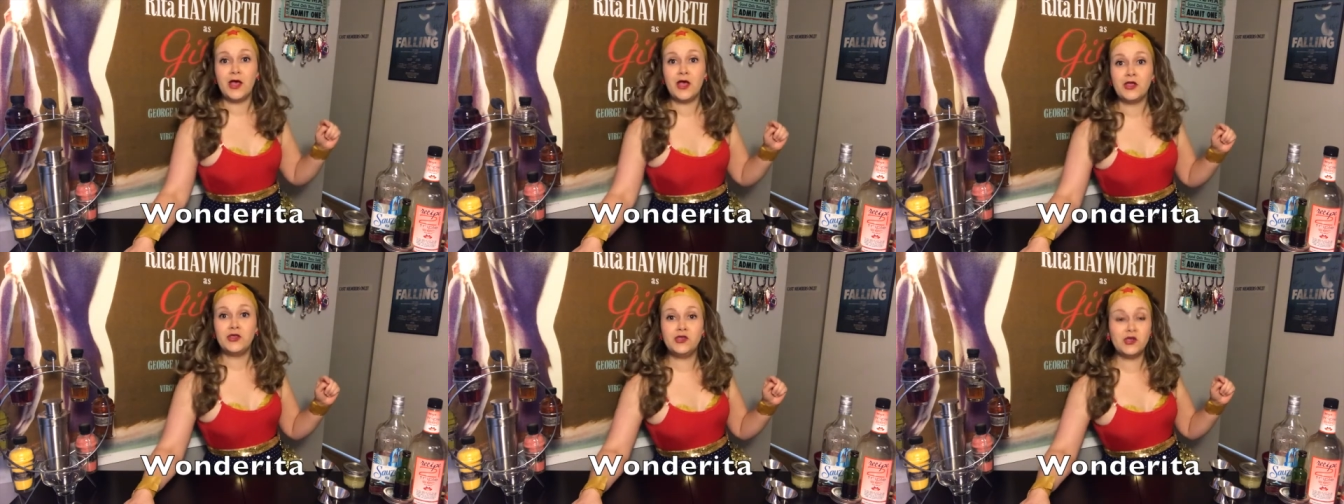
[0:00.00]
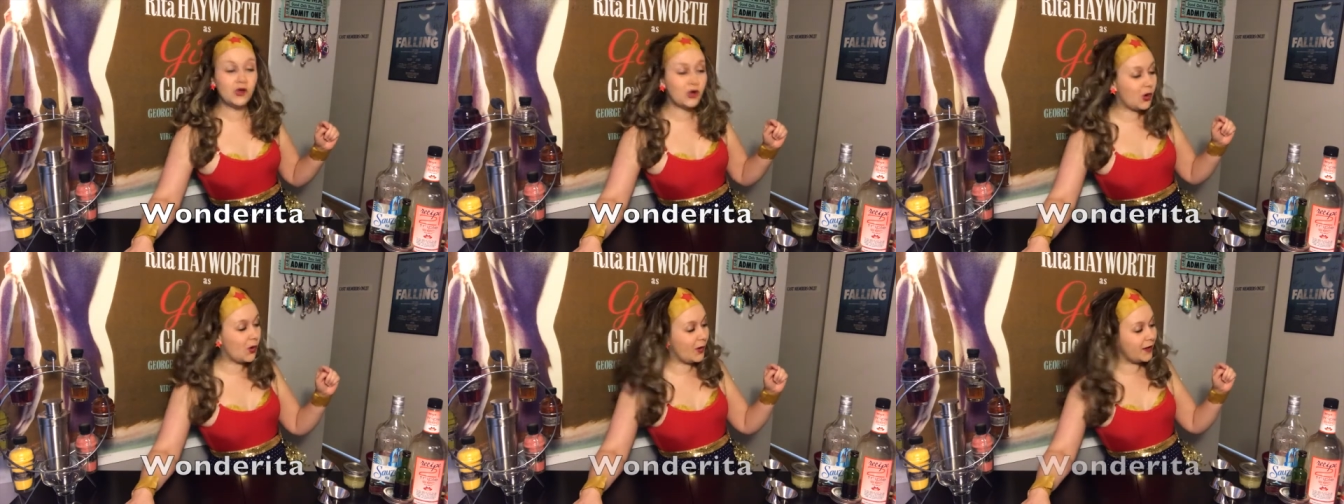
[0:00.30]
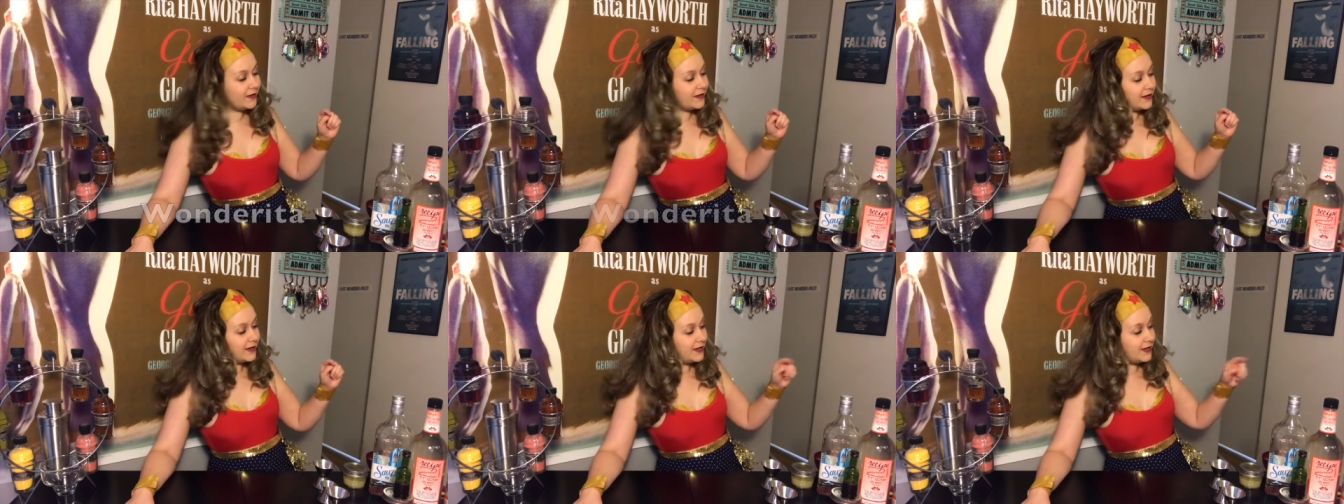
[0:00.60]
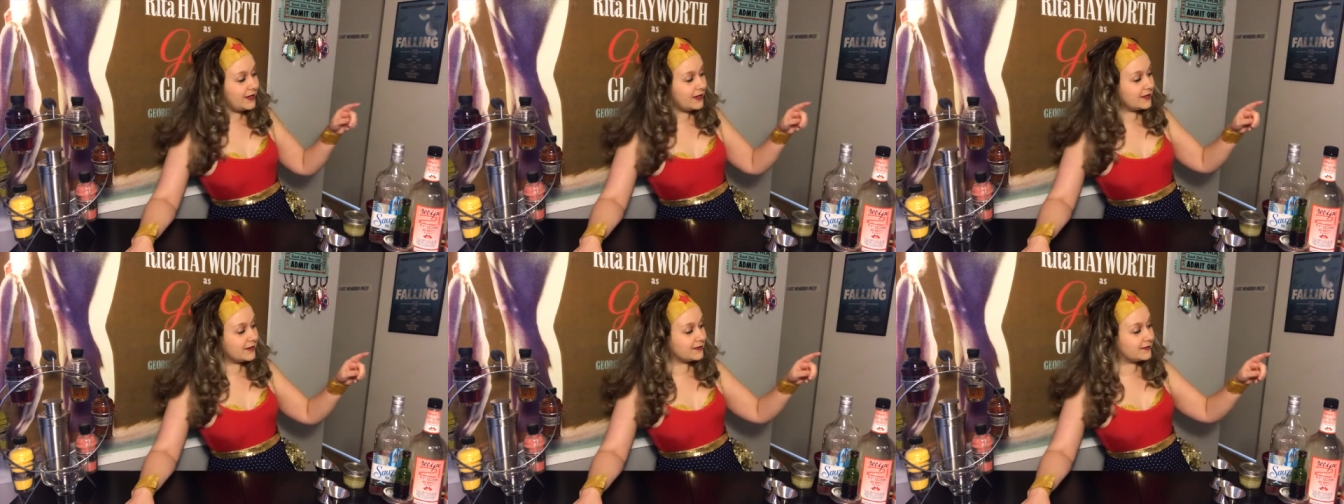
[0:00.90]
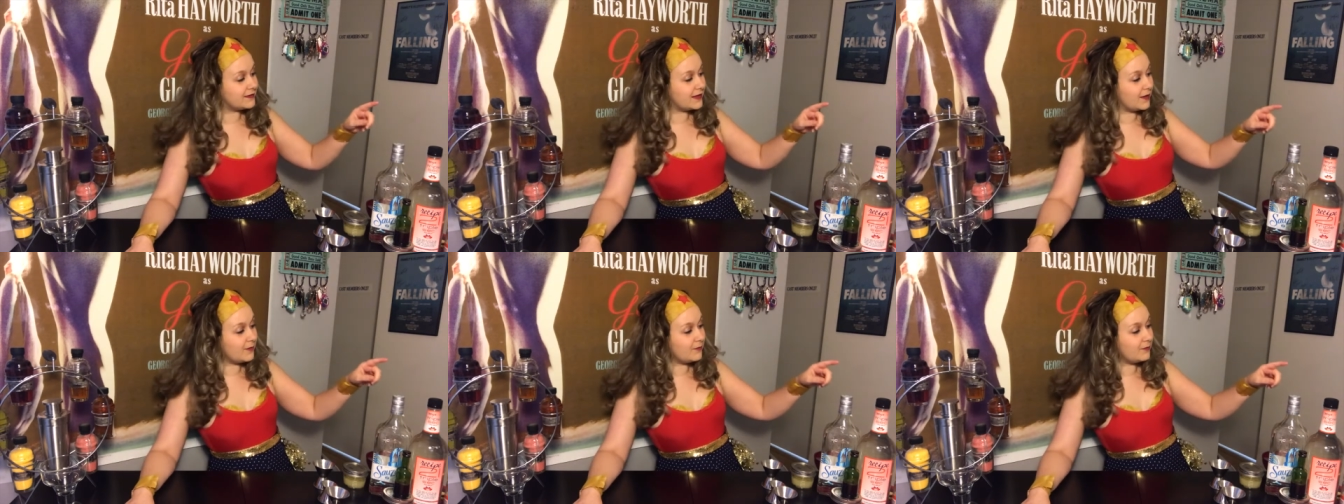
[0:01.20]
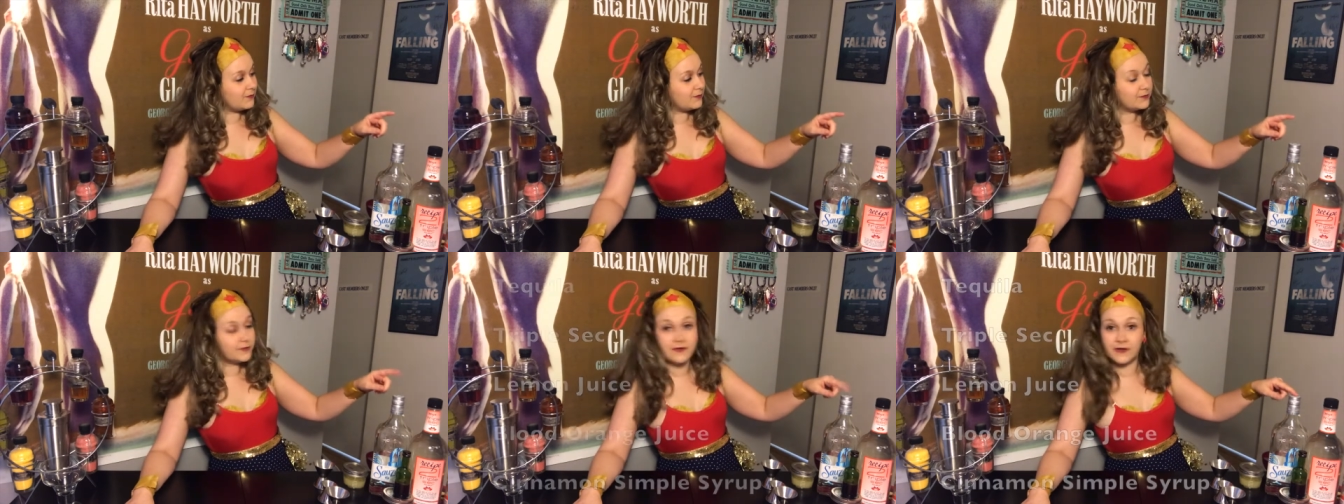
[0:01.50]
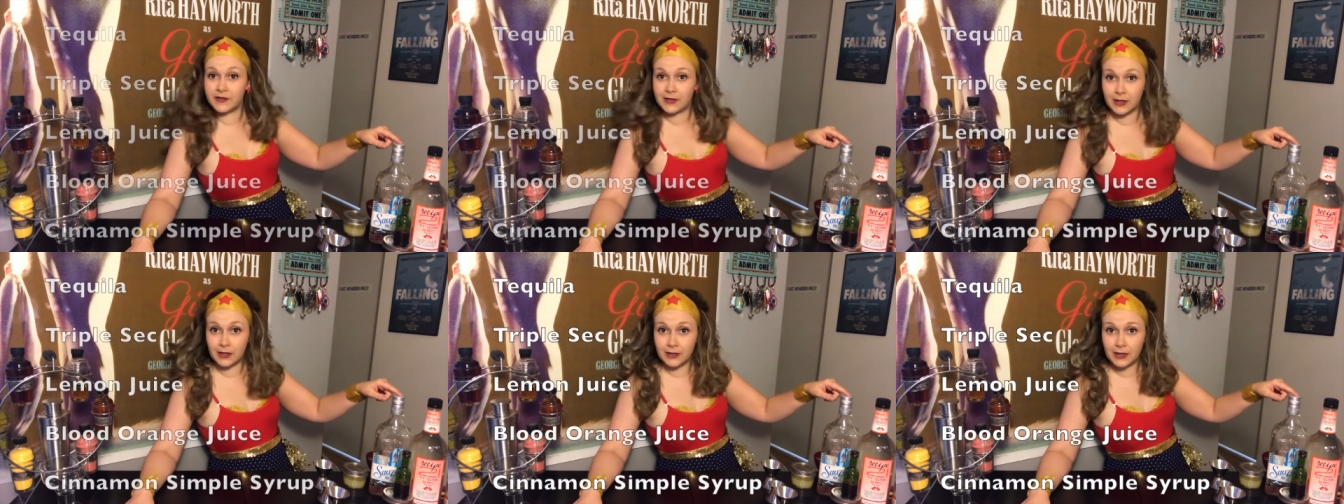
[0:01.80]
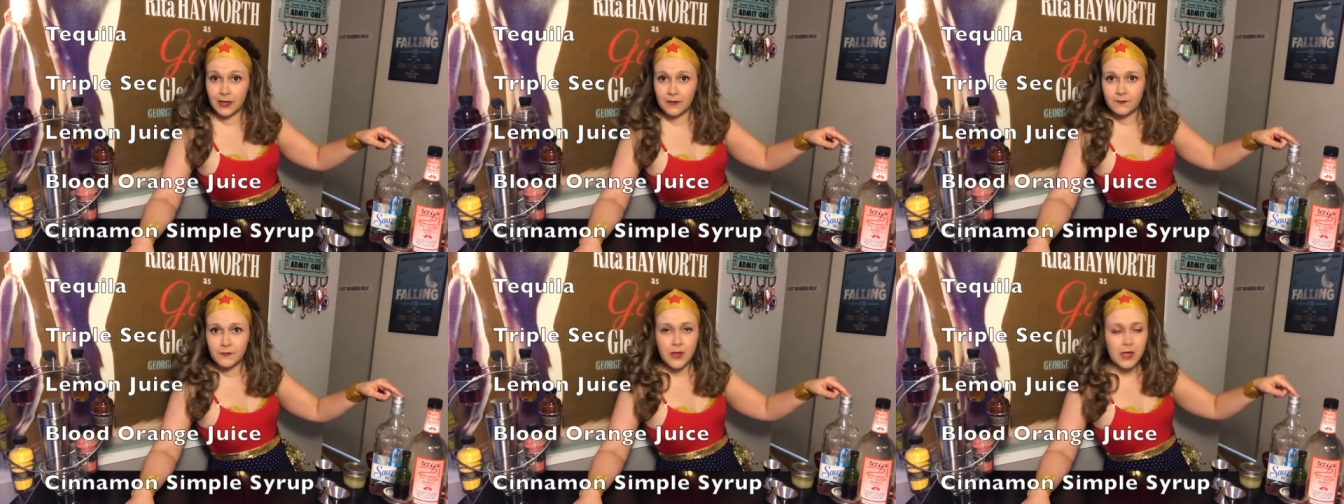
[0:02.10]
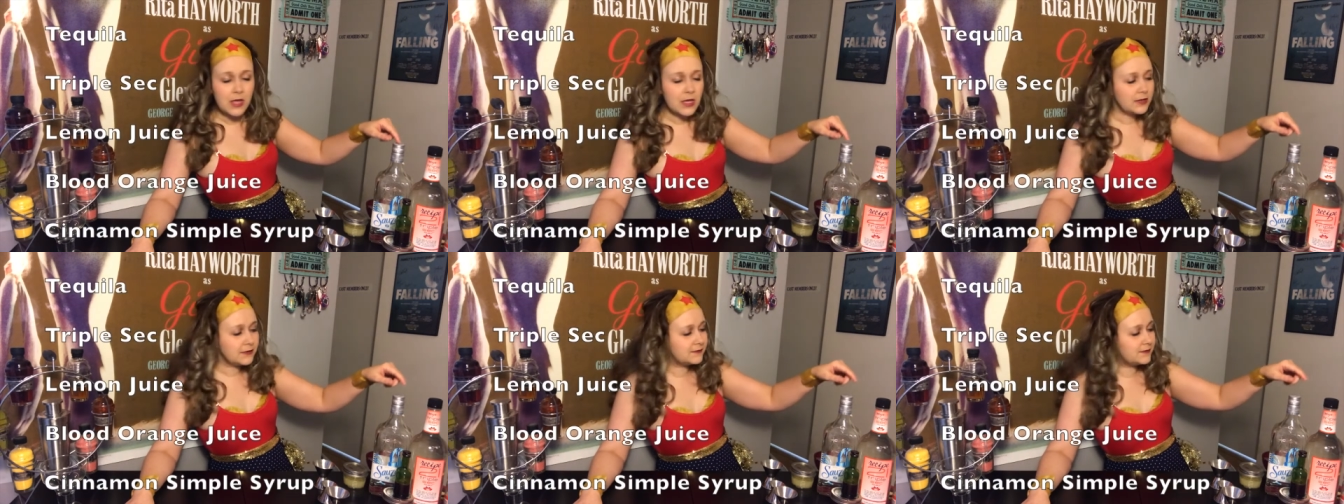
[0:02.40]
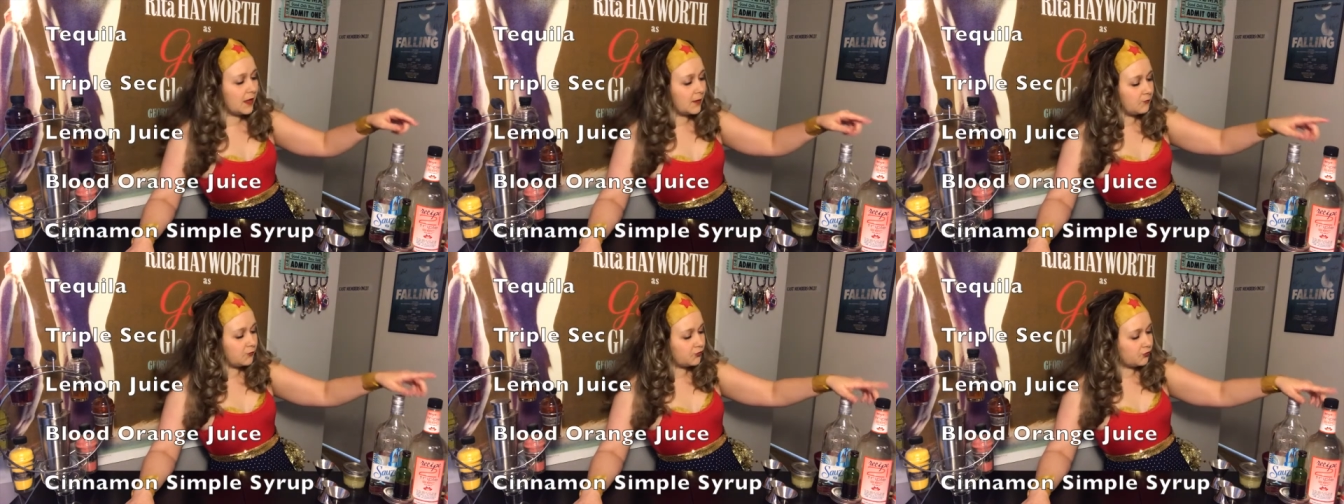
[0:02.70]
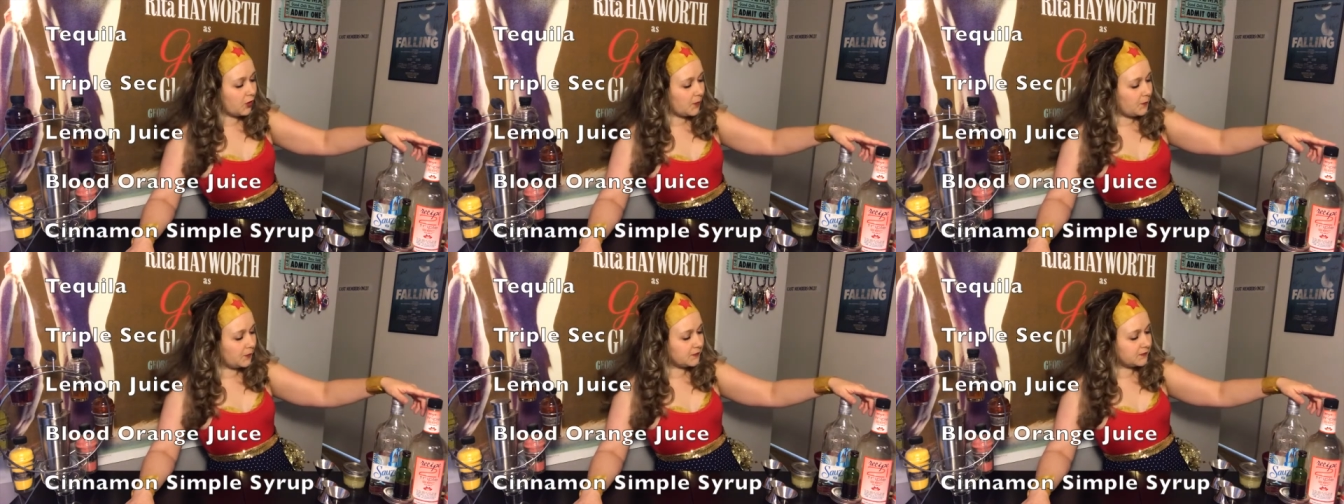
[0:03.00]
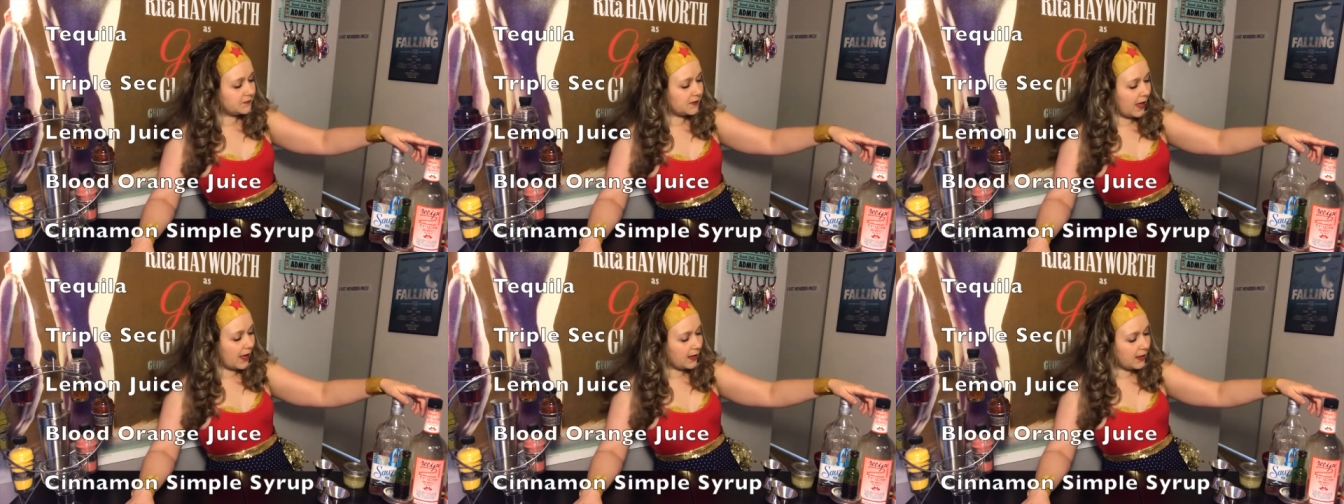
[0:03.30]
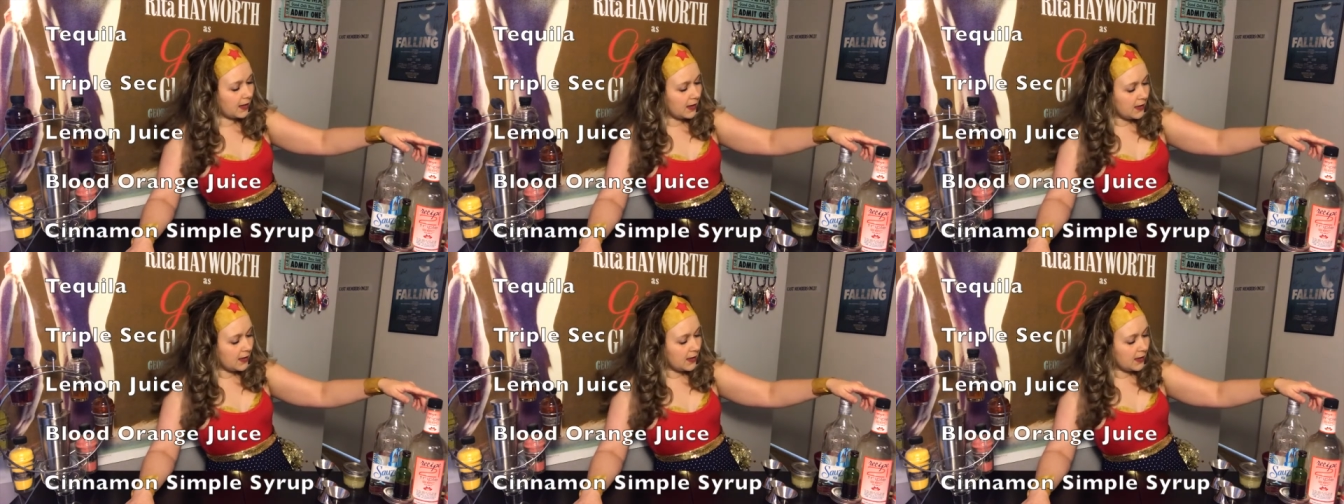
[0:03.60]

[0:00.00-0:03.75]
You're going to need some tequila, some triple sec,